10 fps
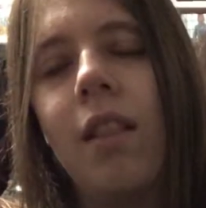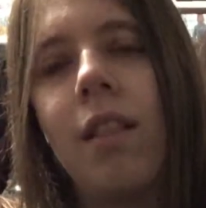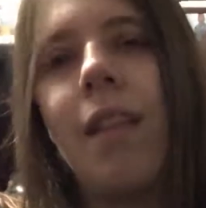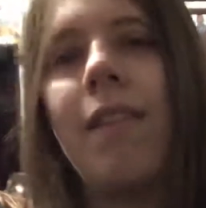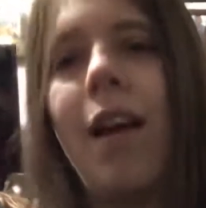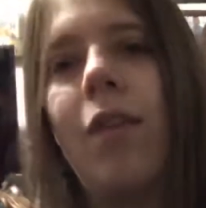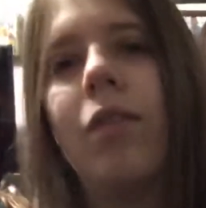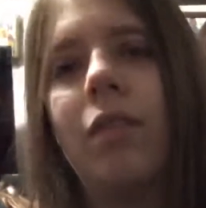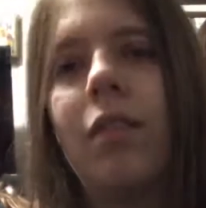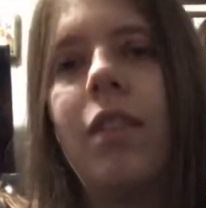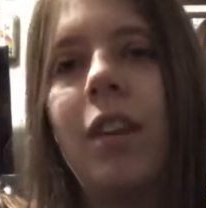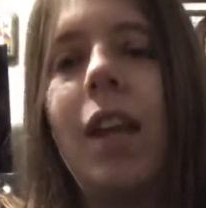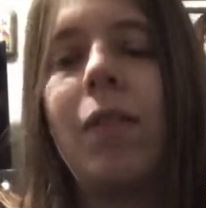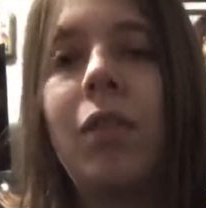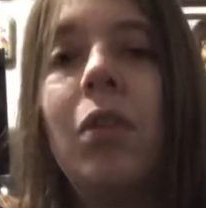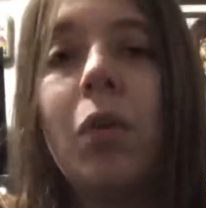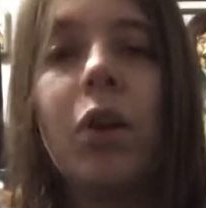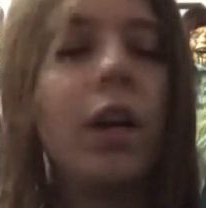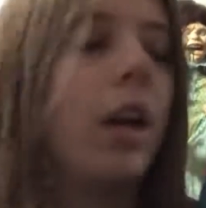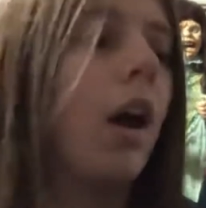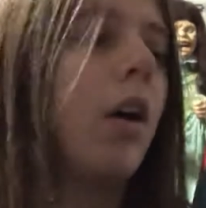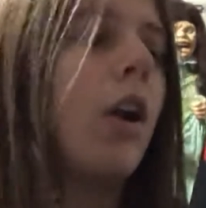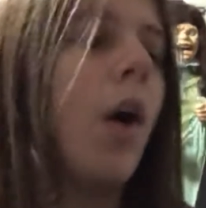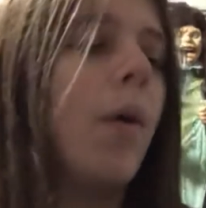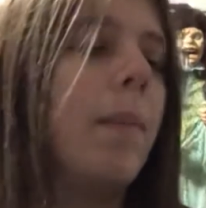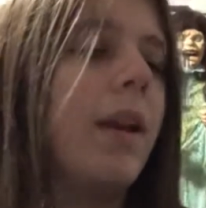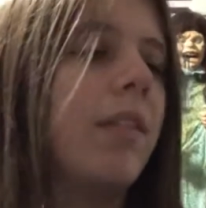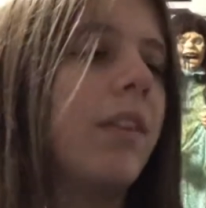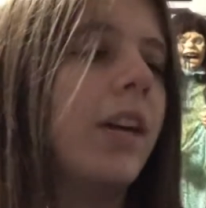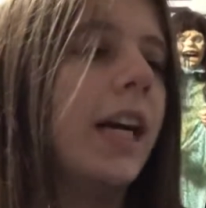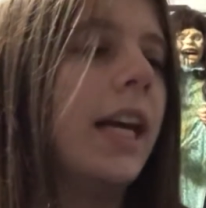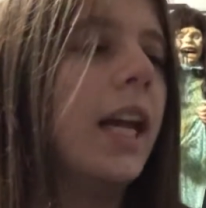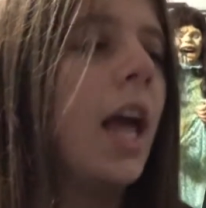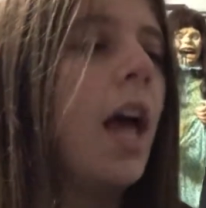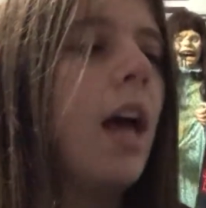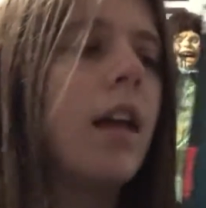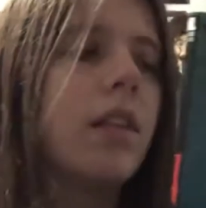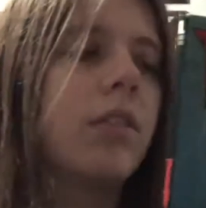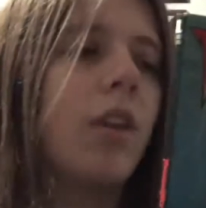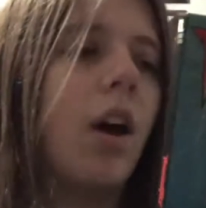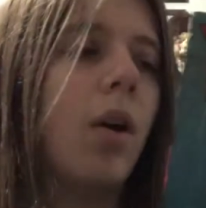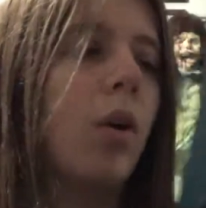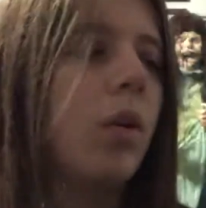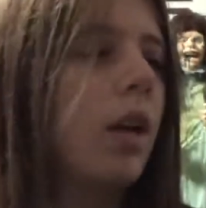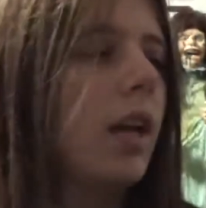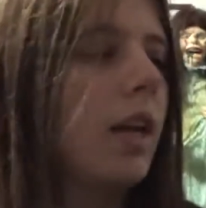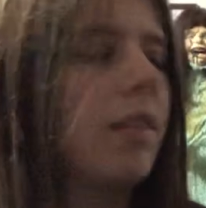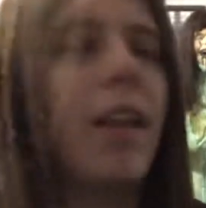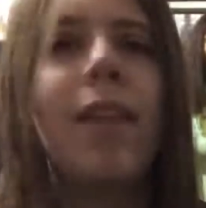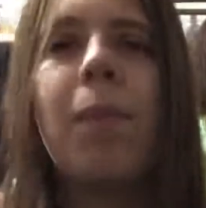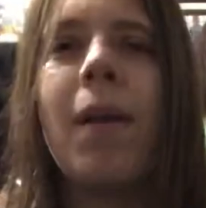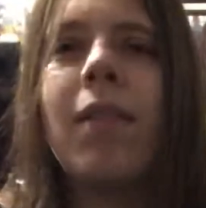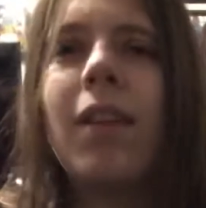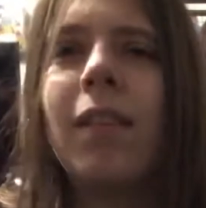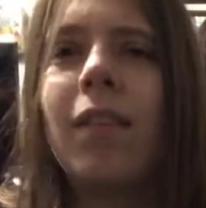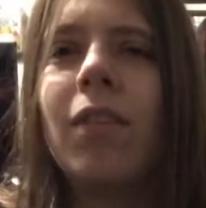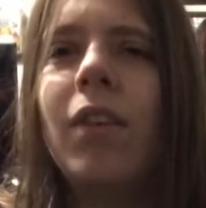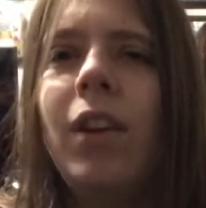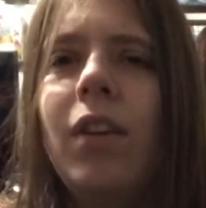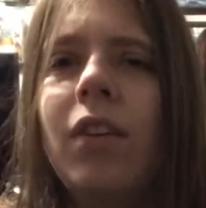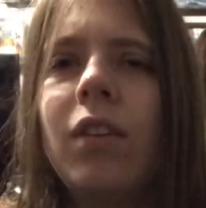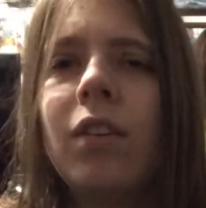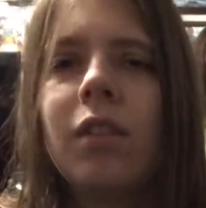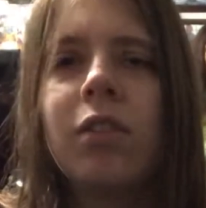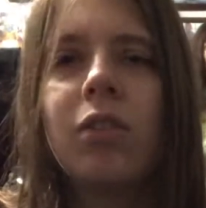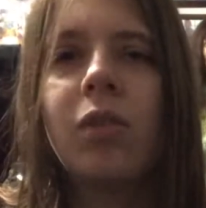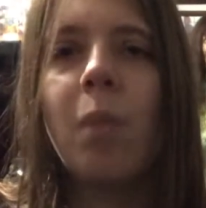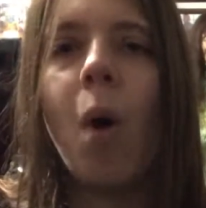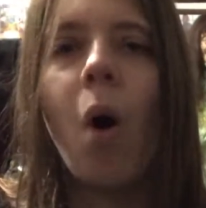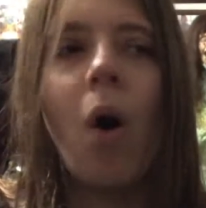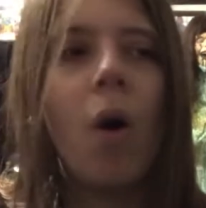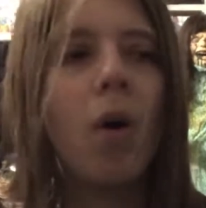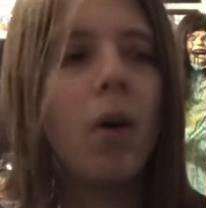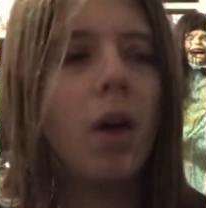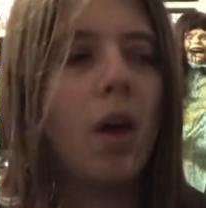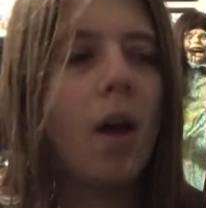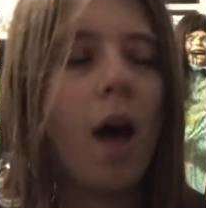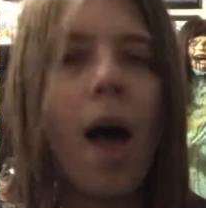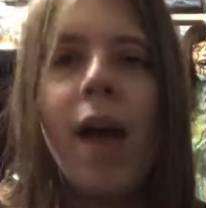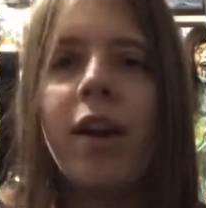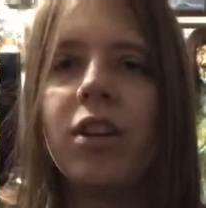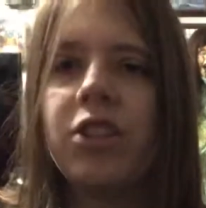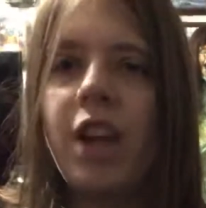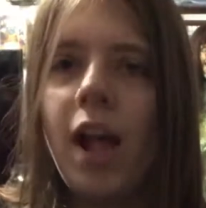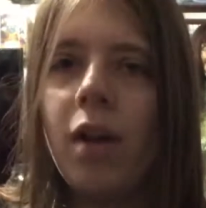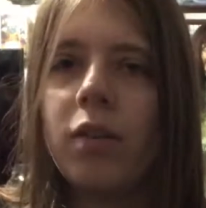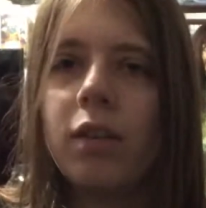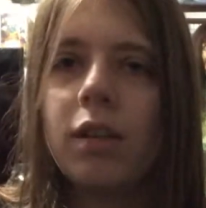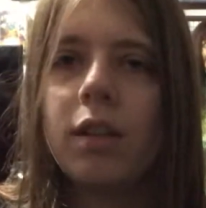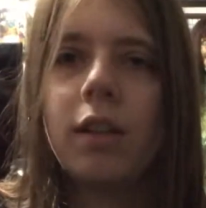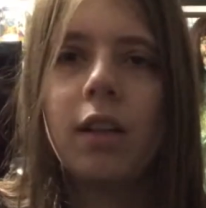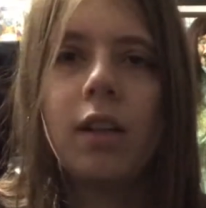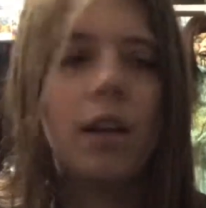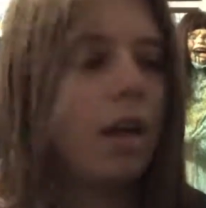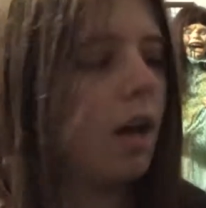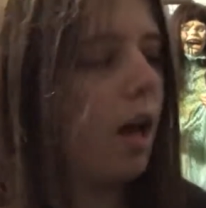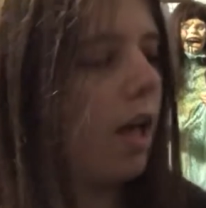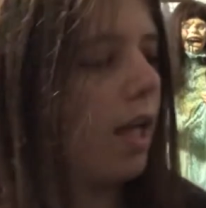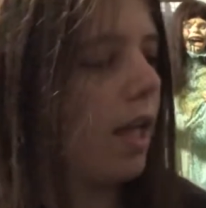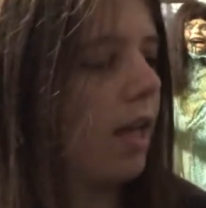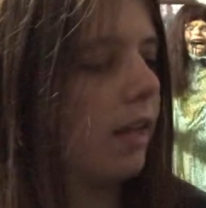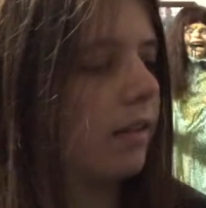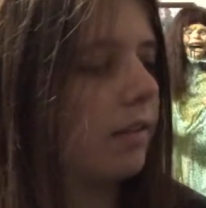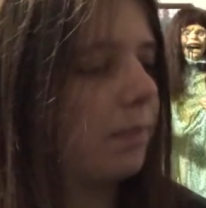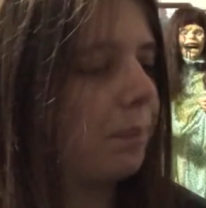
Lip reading: that's how to get the story going, basically. So, it takes place in, like, this little, small Irish town. And,